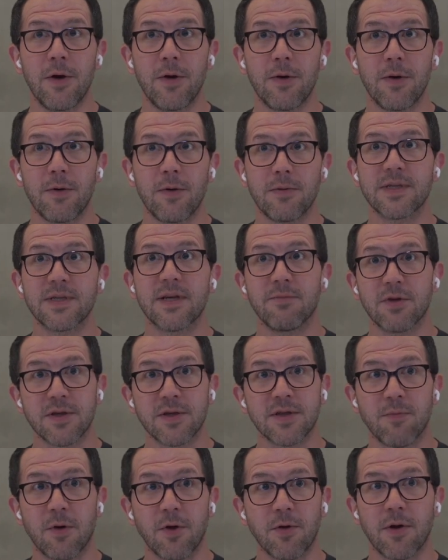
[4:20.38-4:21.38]
some of the
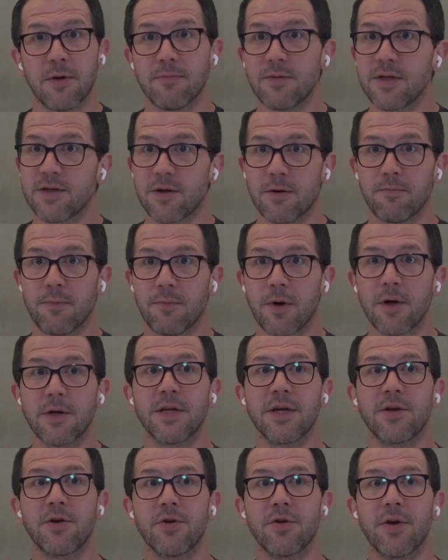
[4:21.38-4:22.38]
smaller companies aren't
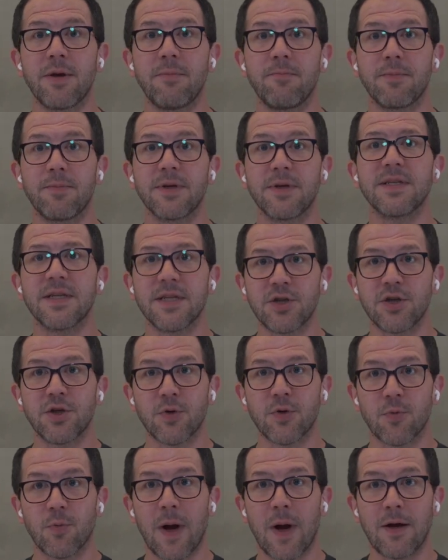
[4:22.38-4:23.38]
particularly
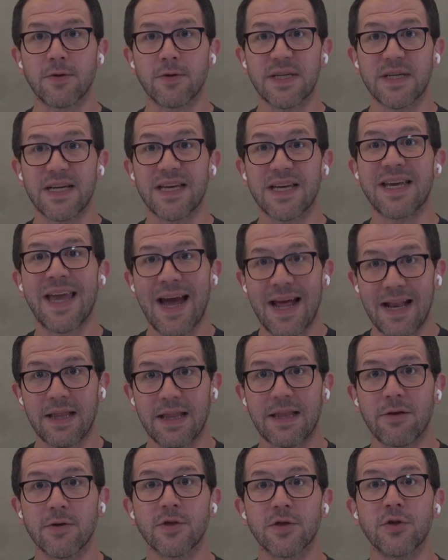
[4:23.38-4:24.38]
positioned well to get
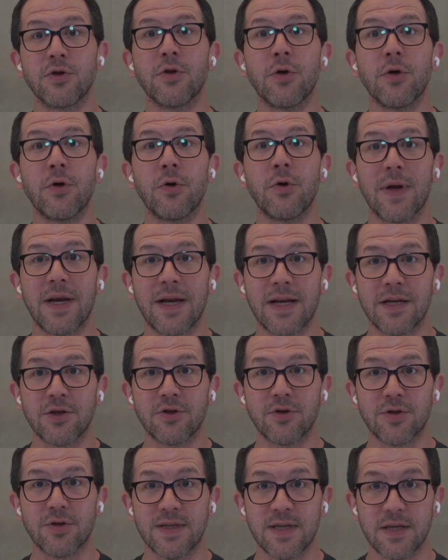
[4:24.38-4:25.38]
those new and
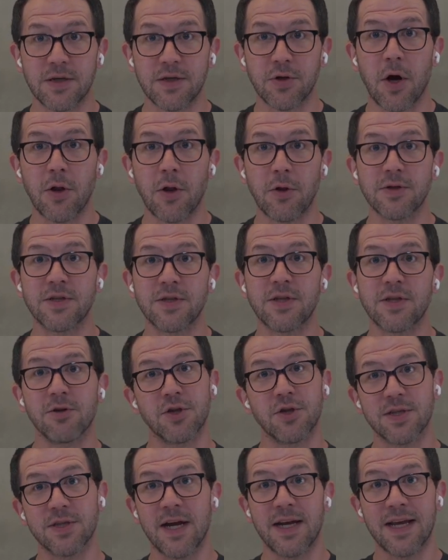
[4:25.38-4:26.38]
interesting dollars. They're
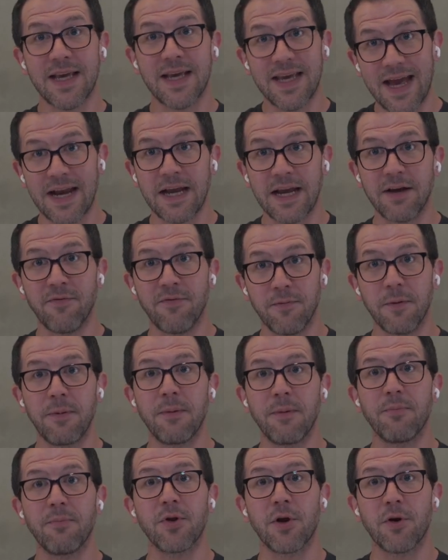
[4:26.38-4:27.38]
just kind of getting from the
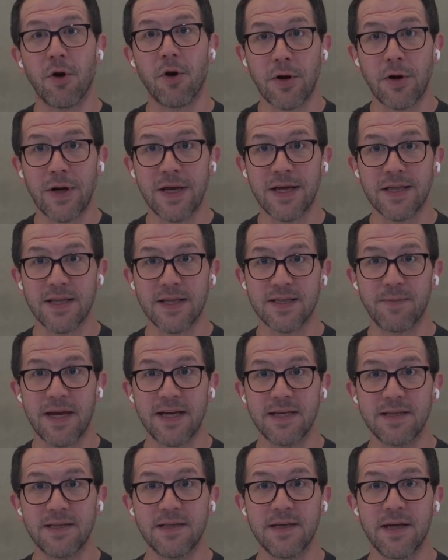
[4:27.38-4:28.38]
people that are already in the
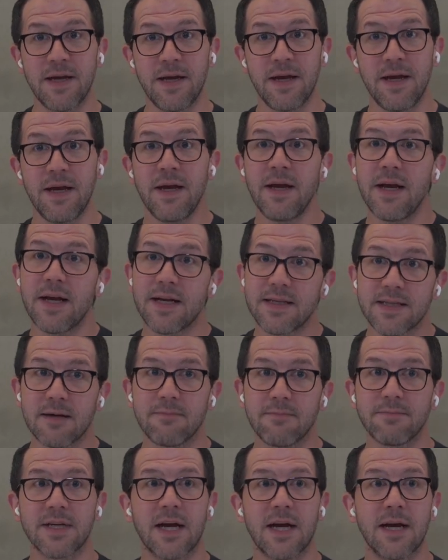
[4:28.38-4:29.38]
space. And
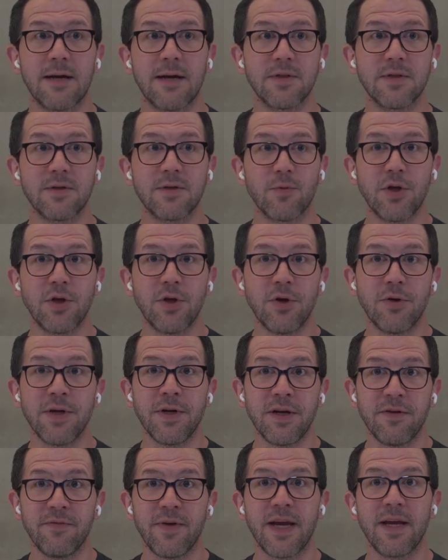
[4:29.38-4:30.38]
sometimes when you don't
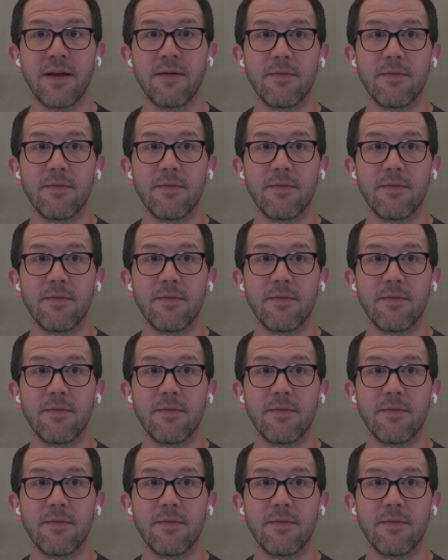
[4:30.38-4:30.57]
innovate,